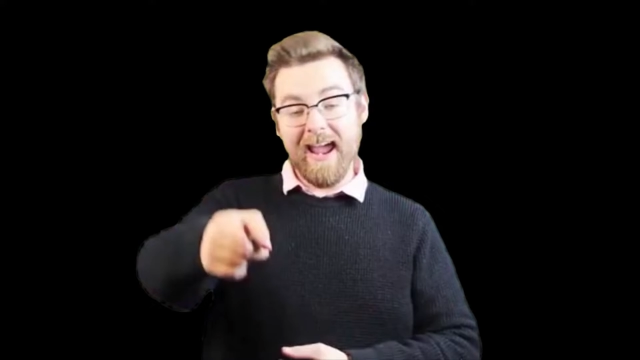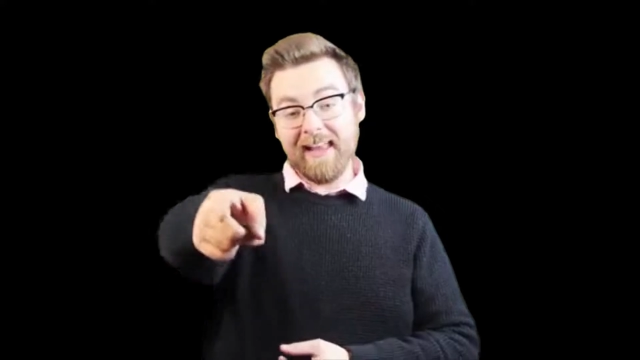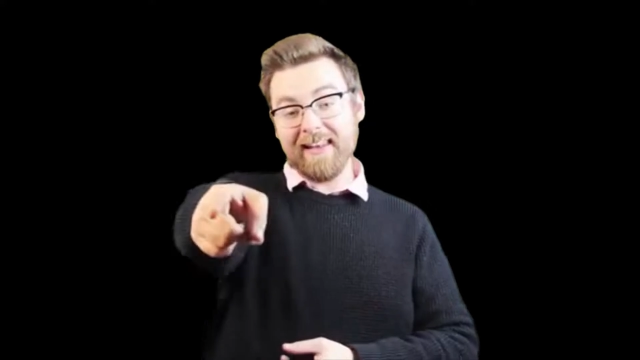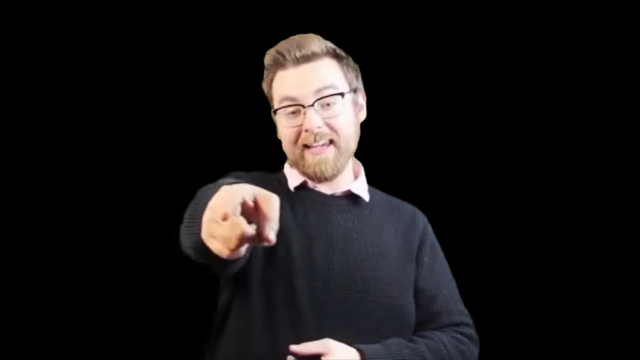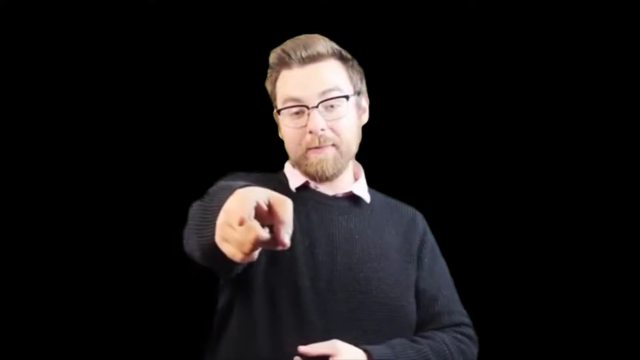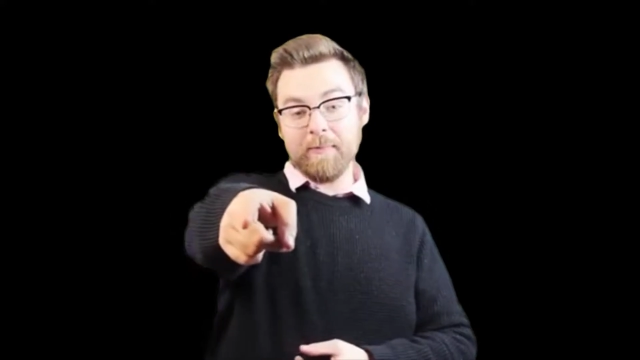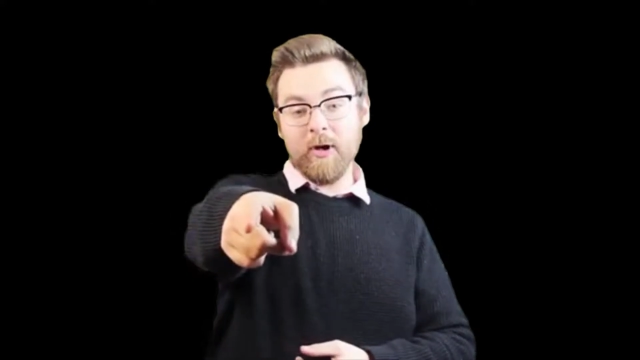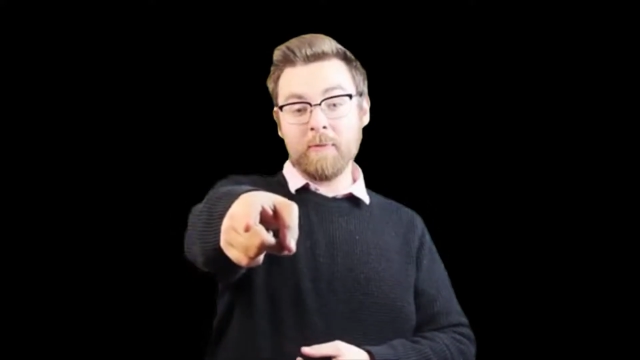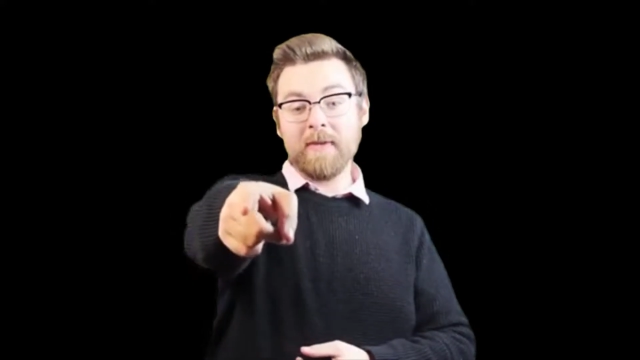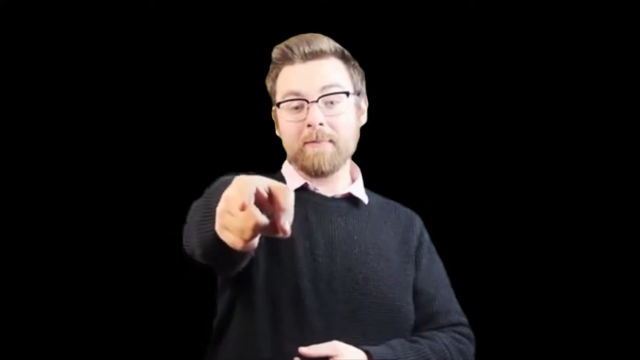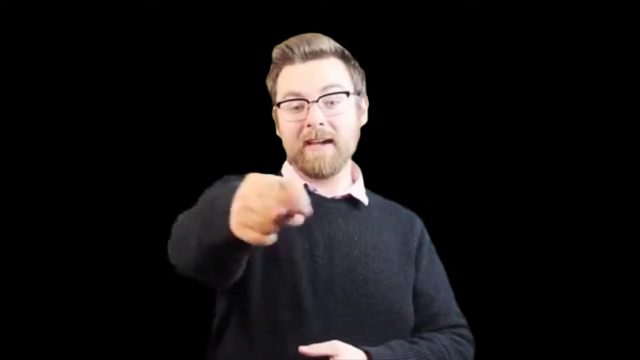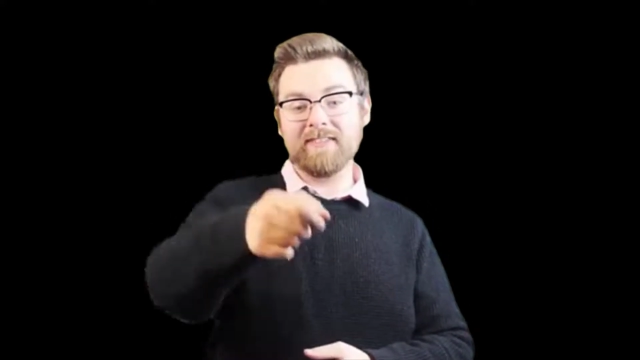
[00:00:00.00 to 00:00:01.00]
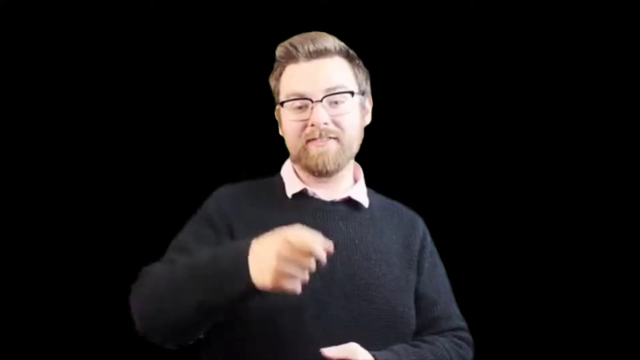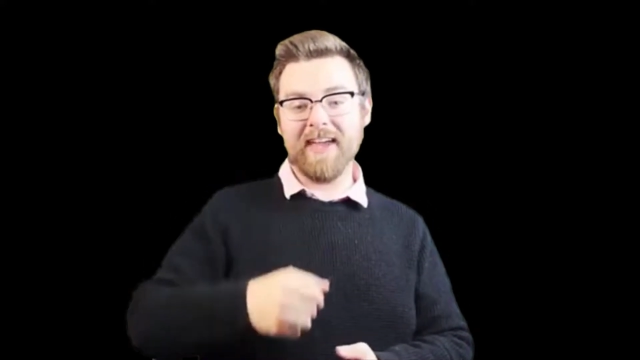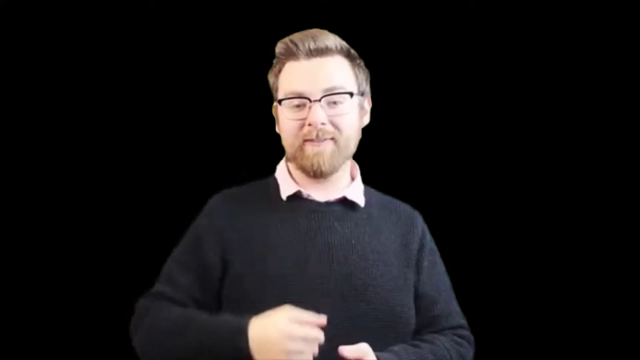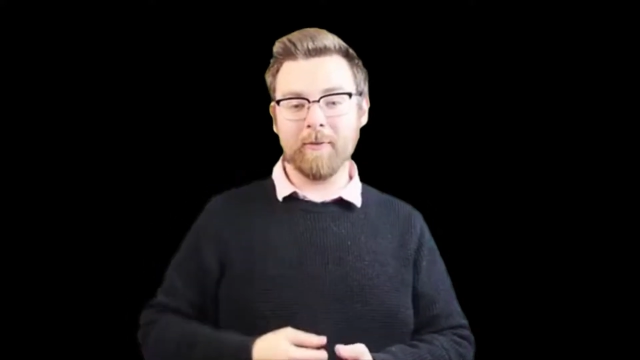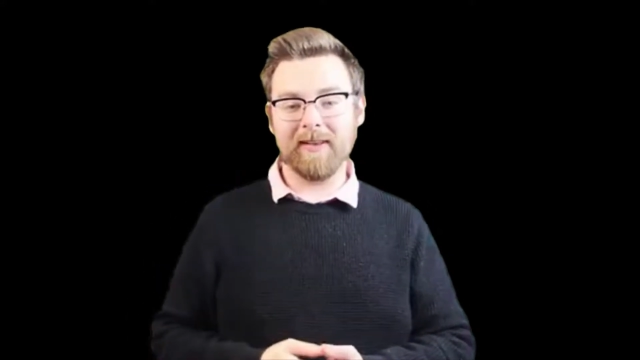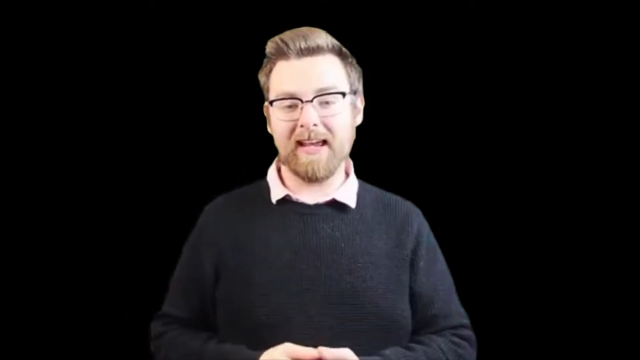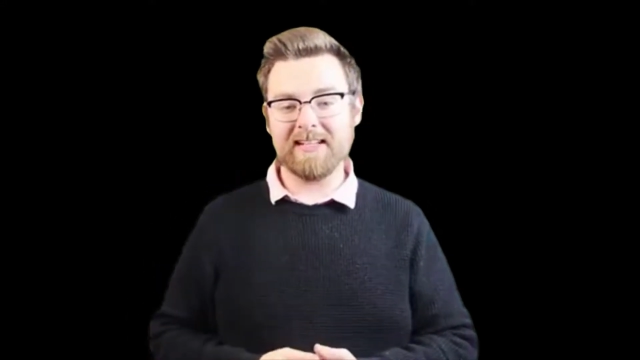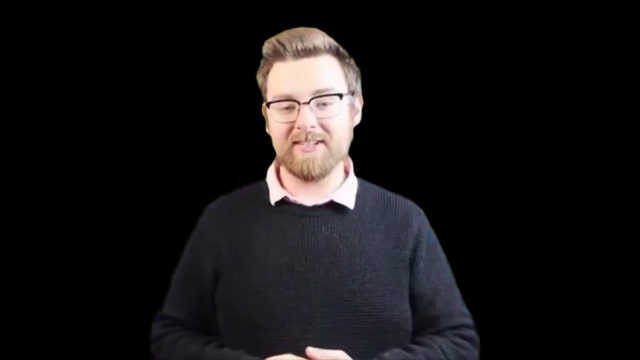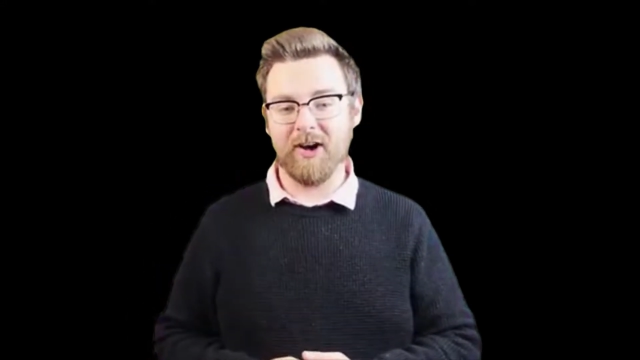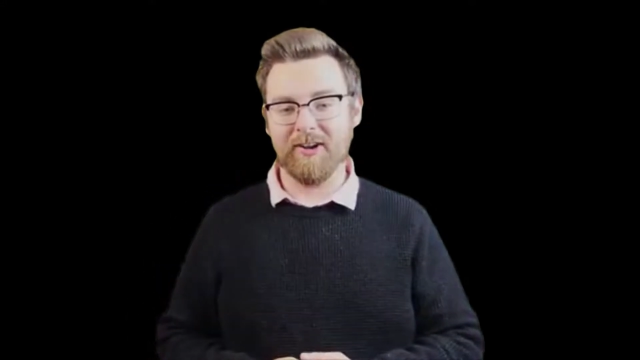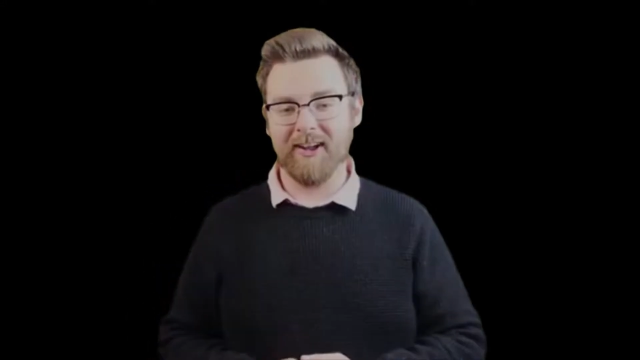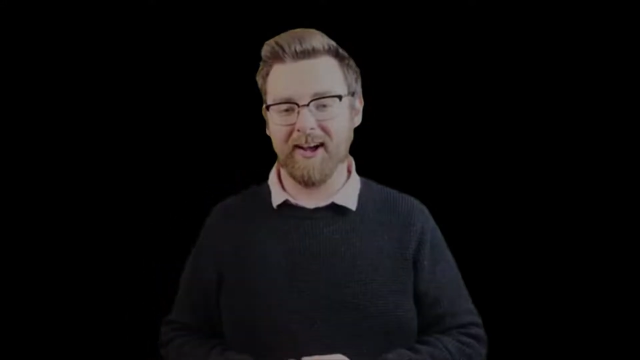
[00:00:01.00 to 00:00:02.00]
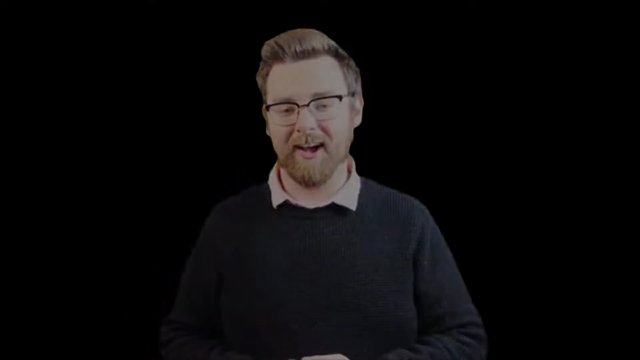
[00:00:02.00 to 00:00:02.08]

Elliot, put me in my favorite place on